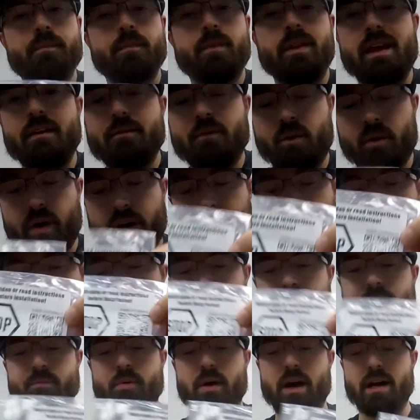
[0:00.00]
They have great
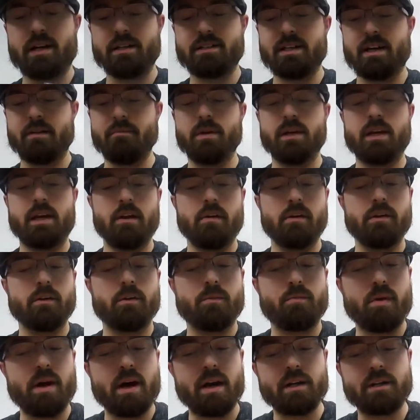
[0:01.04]
holster products. I've been carrying
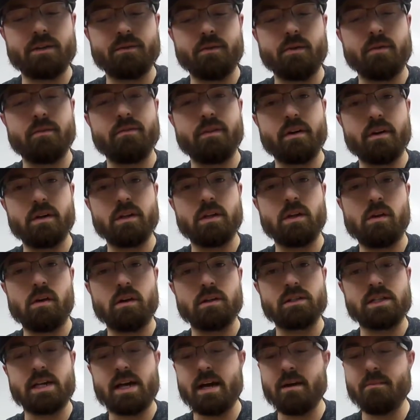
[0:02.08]
their products for a very
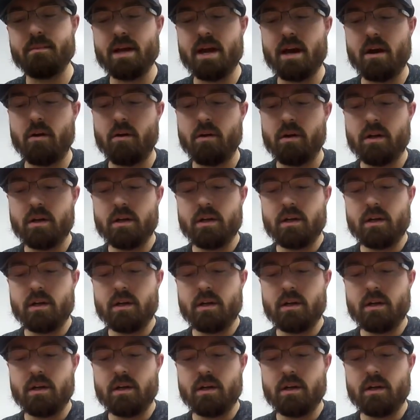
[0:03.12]
long time now.